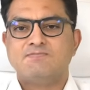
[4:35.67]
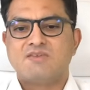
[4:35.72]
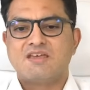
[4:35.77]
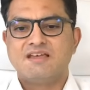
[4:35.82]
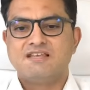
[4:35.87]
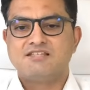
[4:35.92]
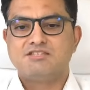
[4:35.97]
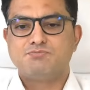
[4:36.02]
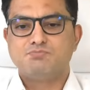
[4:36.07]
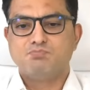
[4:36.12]

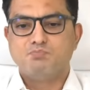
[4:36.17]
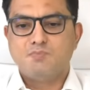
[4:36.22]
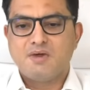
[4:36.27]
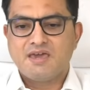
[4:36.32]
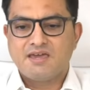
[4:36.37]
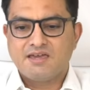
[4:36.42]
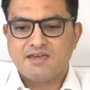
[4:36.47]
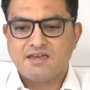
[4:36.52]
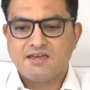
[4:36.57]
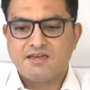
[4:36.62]
is
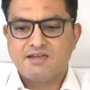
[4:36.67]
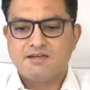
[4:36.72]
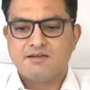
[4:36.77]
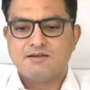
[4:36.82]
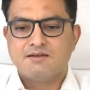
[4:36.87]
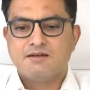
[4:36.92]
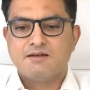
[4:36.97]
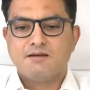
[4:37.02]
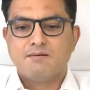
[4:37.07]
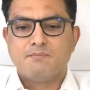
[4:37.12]
making
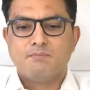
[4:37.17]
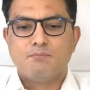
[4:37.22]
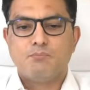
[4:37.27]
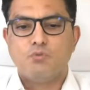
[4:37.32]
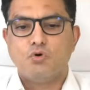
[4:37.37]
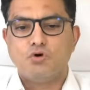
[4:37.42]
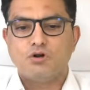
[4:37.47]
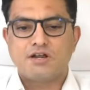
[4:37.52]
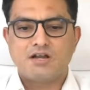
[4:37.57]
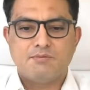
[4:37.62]

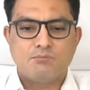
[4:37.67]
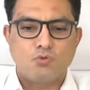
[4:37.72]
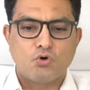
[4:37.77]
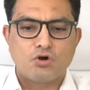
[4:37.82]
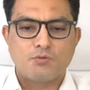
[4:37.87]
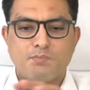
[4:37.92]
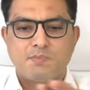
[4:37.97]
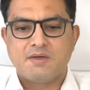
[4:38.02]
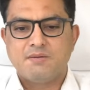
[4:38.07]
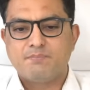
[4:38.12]
more and
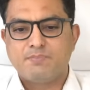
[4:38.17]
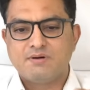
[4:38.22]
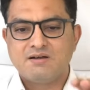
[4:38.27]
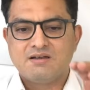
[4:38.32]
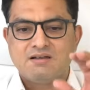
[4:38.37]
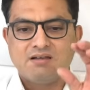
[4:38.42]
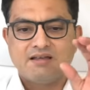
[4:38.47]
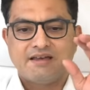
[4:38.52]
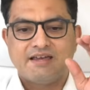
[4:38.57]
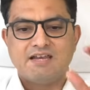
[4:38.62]
more
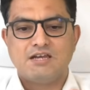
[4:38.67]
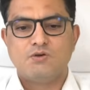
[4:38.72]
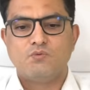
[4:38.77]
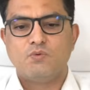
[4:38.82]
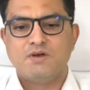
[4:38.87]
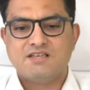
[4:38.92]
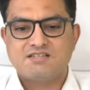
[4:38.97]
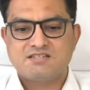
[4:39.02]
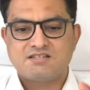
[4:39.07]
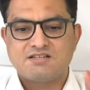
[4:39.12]
people
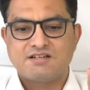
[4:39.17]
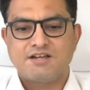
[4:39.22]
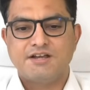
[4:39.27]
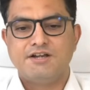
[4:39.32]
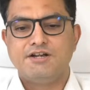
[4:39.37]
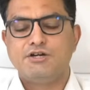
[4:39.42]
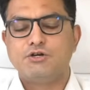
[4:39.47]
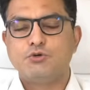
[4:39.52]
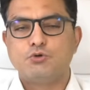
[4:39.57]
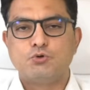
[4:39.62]
invest
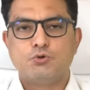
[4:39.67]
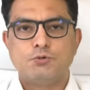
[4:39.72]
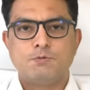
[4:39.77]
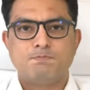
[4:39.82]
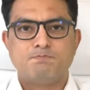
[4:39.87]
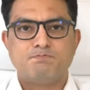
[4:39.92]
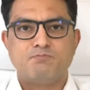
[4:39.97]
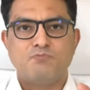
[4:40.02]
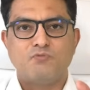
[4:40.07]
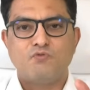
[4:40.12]
into
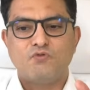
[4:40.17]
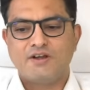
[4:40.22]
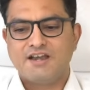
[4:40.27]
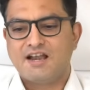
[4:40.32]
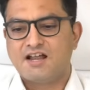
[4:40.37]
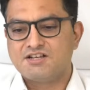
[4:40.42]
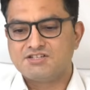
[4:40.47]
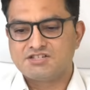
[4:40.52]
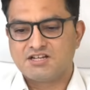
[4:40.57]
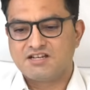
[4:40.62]

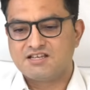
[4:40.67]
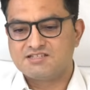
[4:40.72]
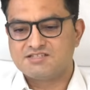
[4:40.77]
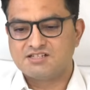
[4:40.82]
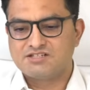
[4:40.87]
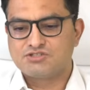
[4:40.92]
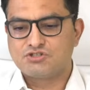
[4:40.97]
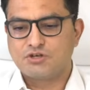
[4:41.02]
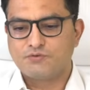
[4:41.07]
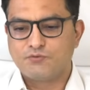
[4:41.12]
financial
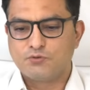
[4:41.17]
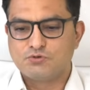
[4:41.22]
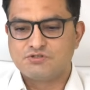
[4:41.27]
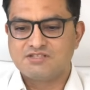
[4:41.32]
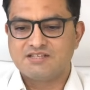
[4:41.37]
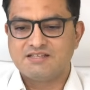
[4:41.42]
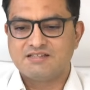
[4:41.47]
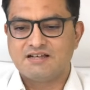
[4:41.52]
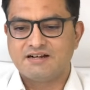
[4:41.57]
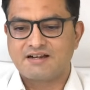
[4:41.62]
assets. So if you
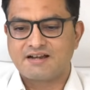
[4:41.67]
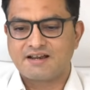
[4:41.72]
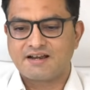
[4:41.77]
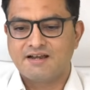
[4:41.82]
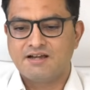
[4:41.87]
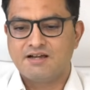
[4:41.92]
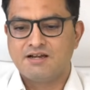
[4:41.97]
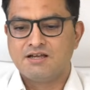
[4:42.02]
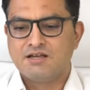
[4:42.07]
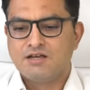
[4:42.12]
see the
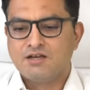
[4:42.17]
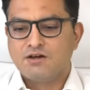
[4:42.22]
trend